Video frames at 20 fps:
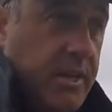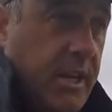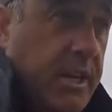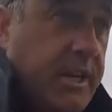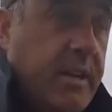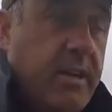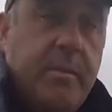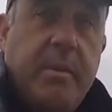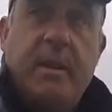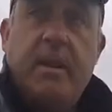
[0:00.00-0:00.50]

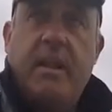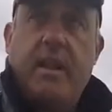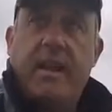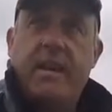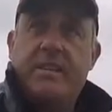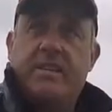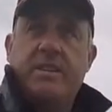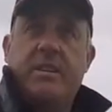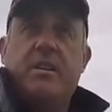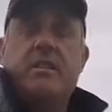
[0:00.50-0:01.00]
Checking a bit
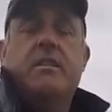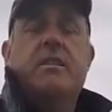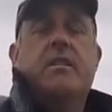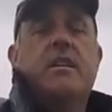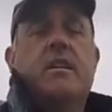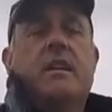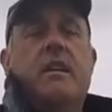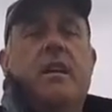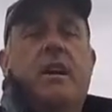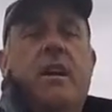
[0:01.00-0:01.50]
later,
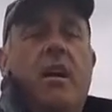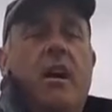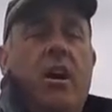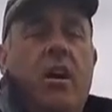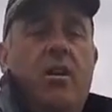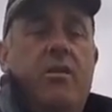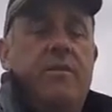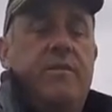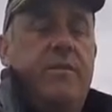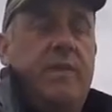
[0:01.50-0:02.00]

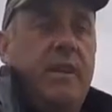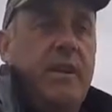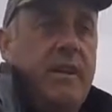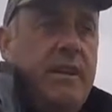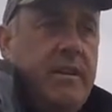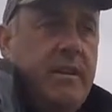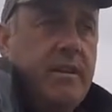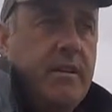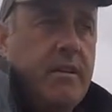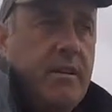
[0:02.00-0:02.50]

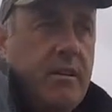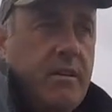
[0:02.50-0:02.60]
hopefully